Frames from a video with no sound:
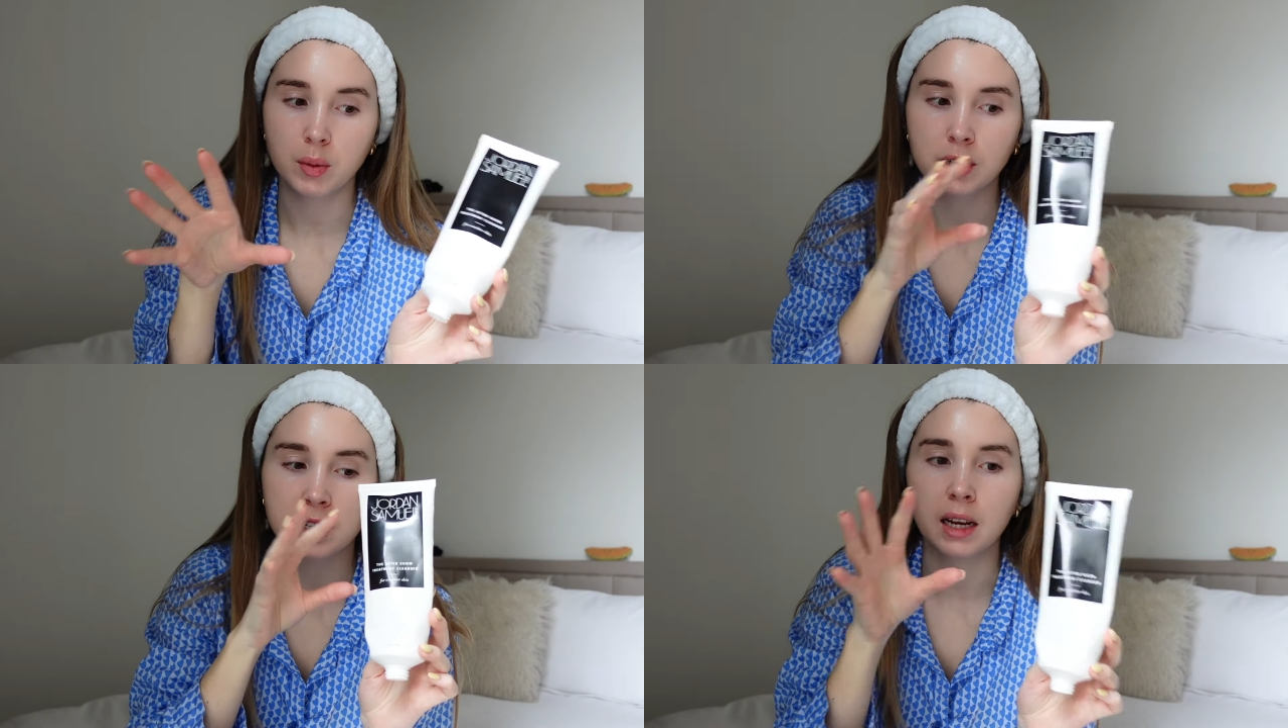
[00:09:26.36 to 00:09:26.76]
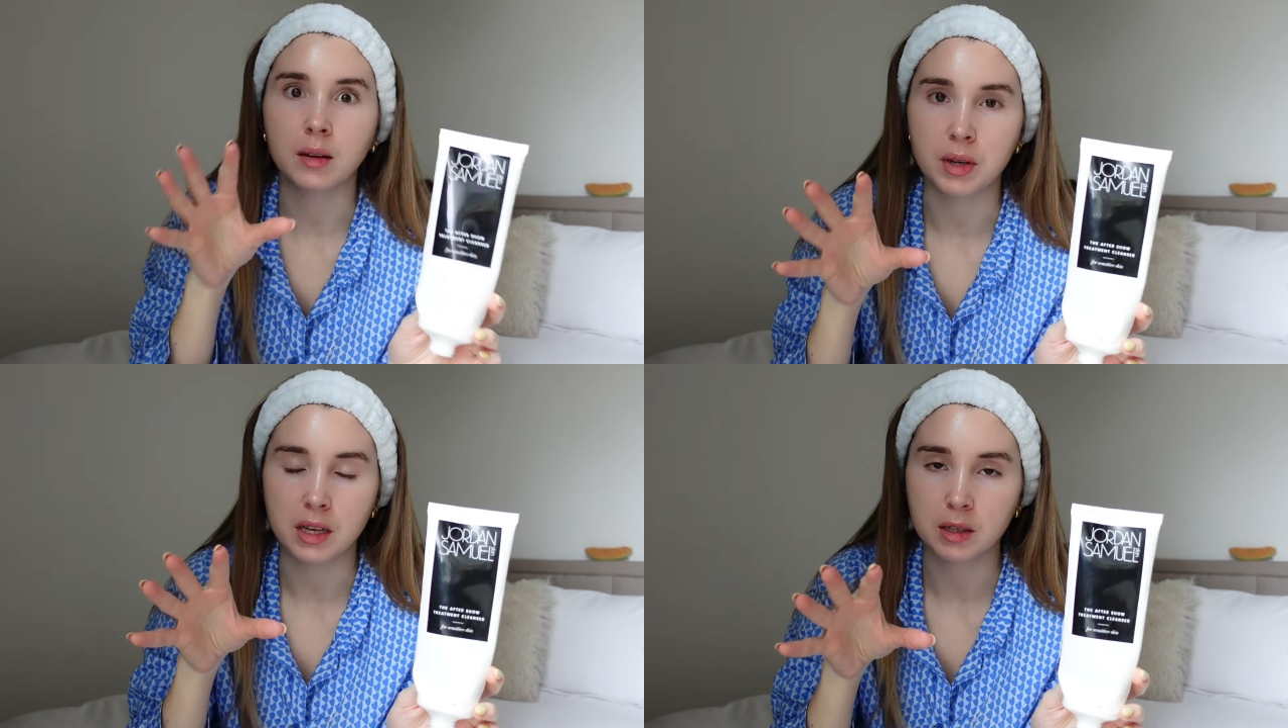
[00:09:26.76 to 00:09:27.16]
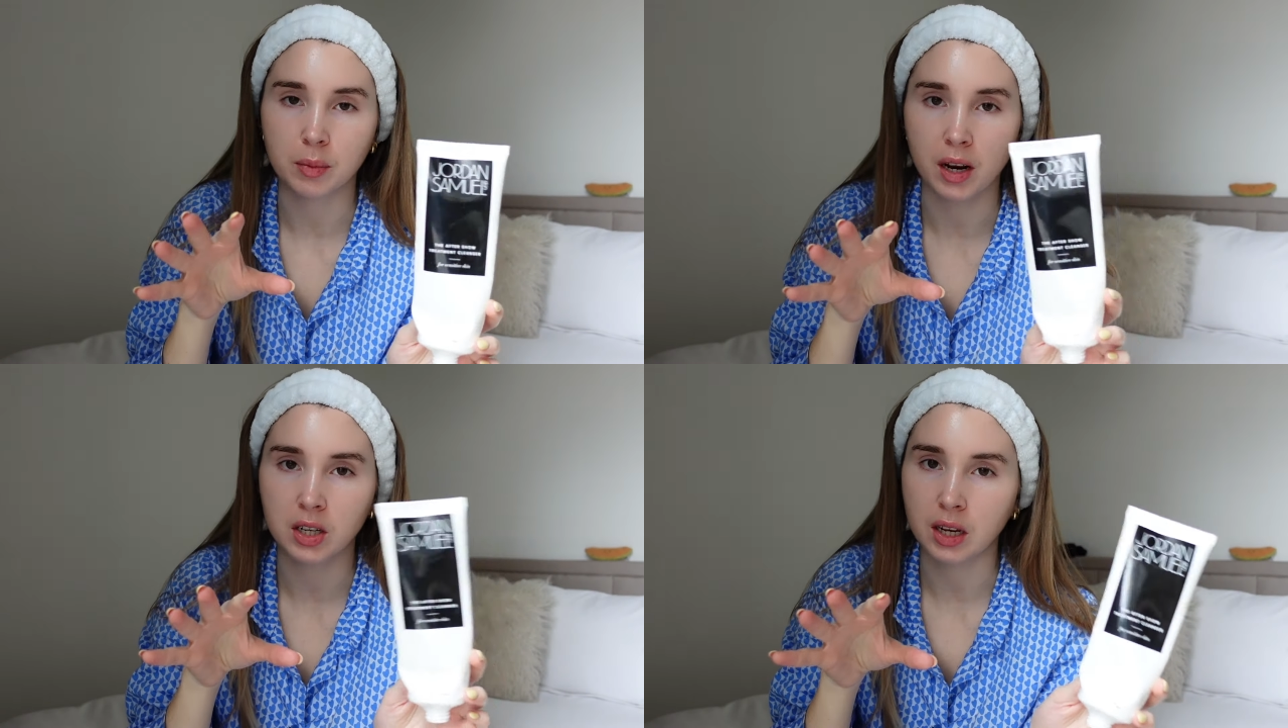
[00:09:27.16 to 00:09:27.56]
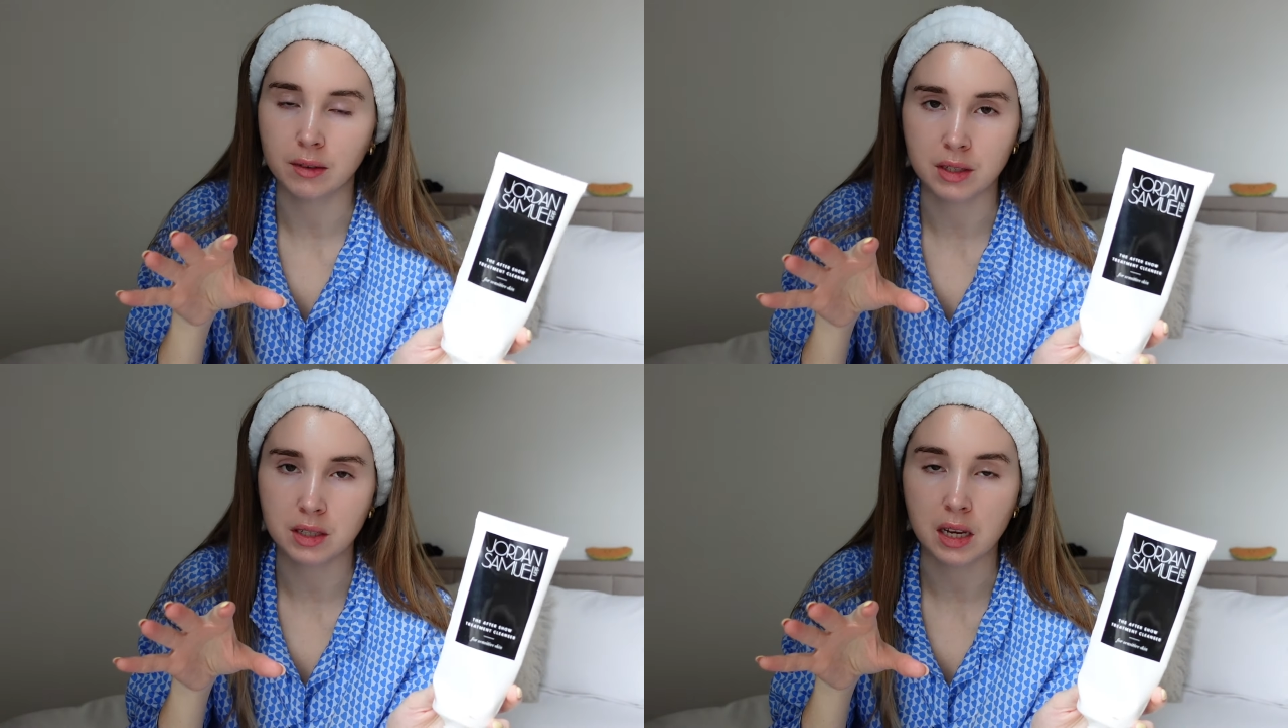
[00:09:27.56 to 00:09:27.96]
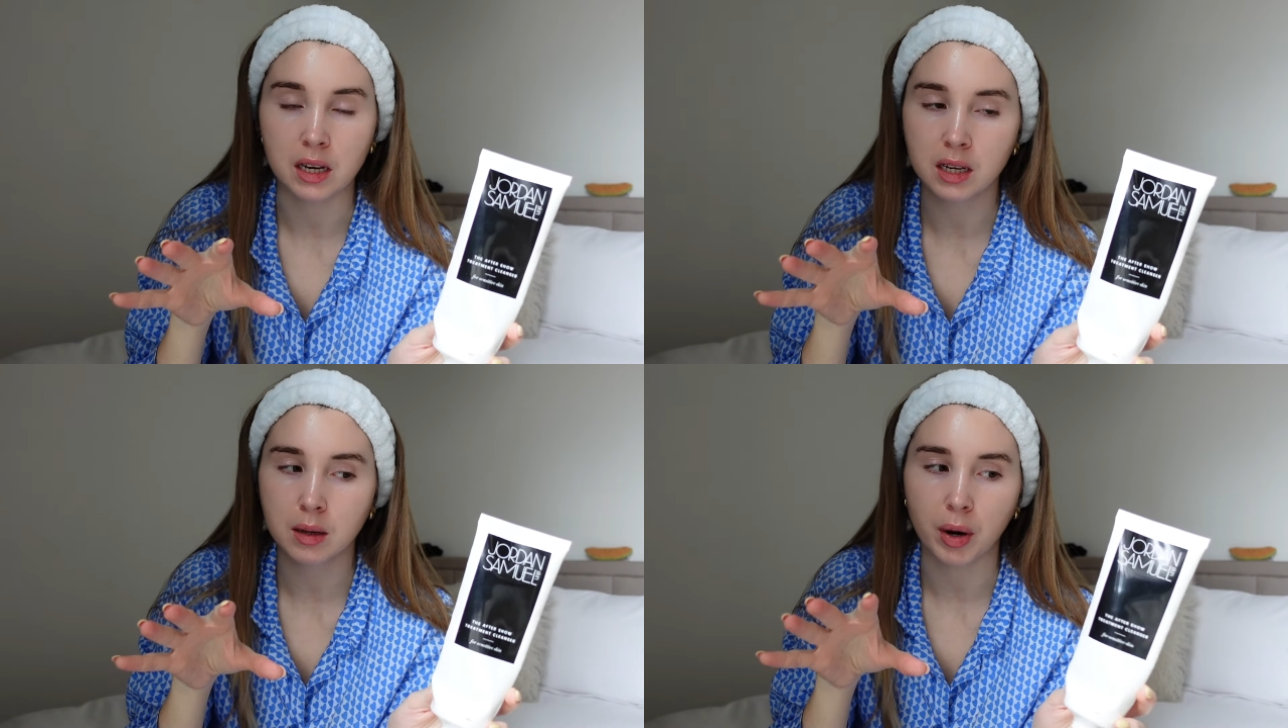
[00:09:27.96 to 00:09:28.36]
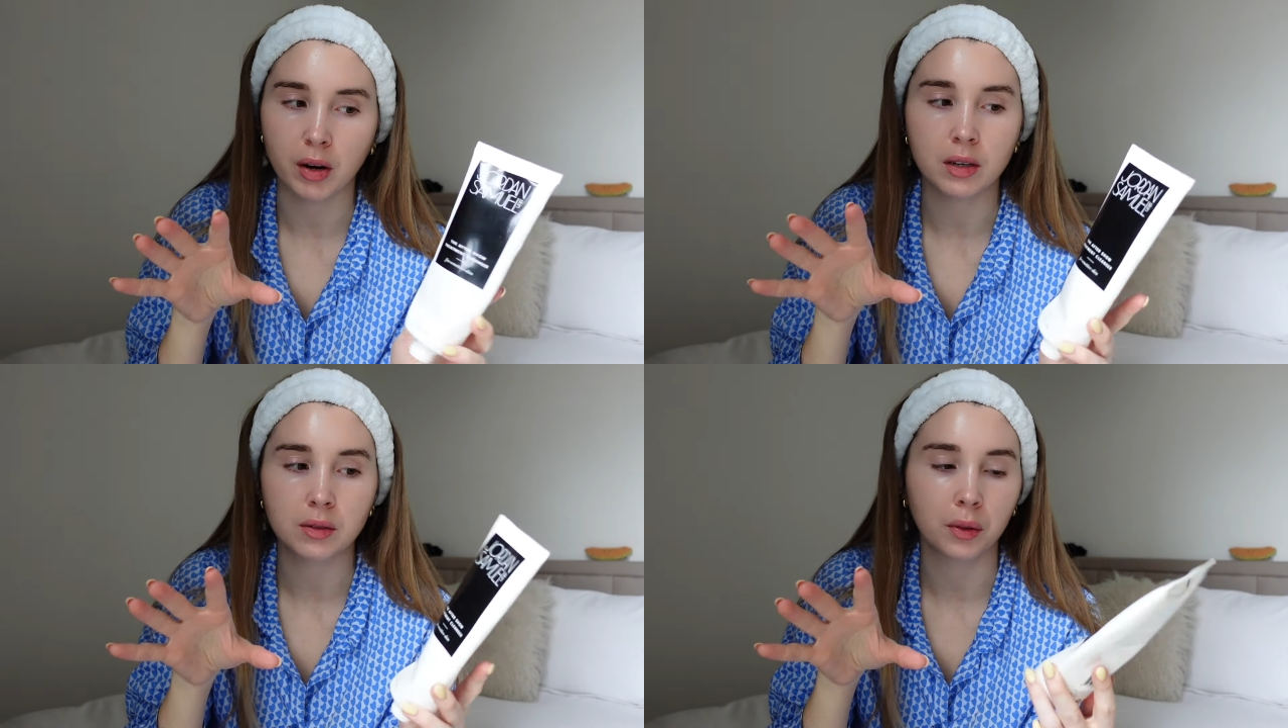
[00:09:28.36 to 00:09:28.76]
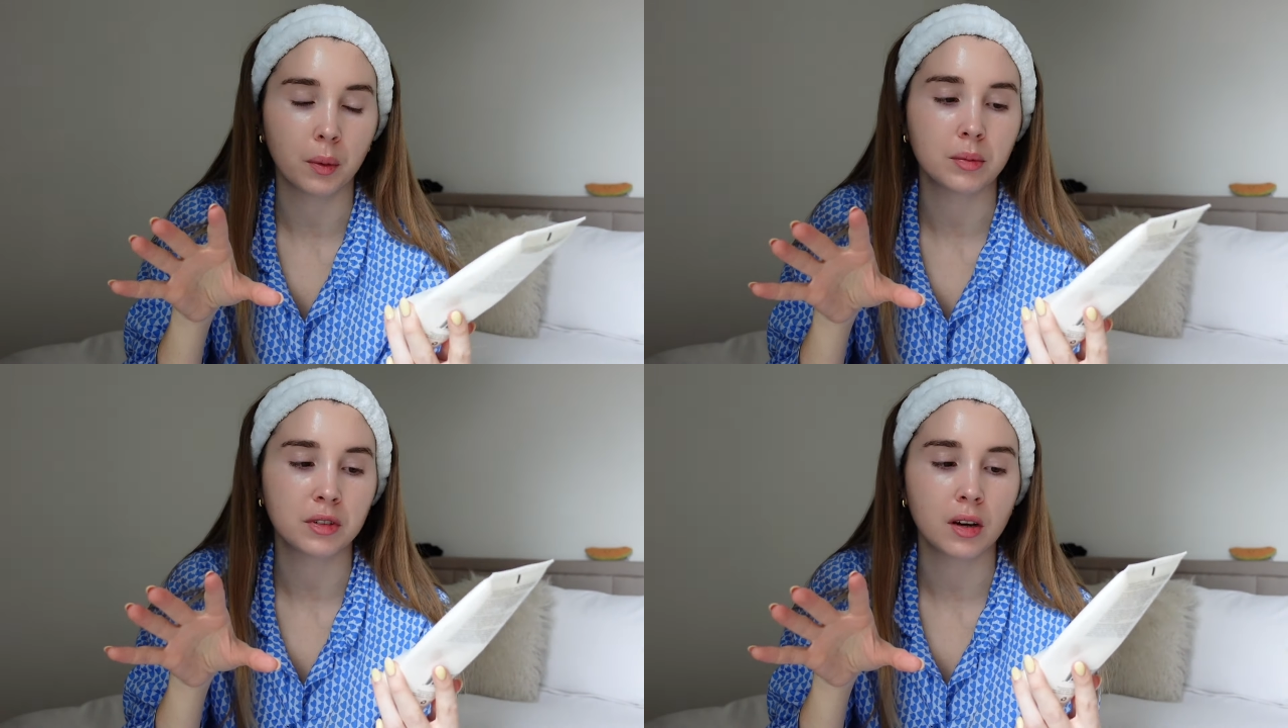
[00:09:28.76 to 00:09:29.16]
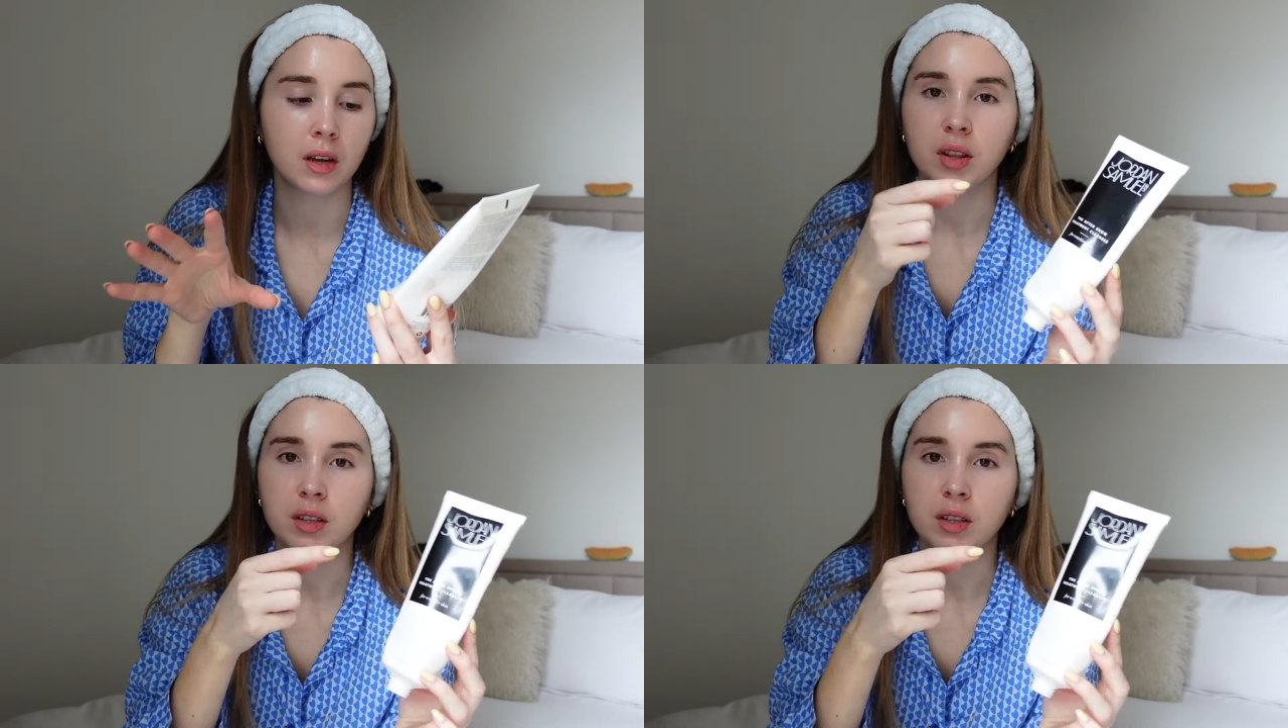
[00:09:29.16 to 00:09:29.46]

People are telling me this, but I actually haven't seen it. Apparently it's on the website.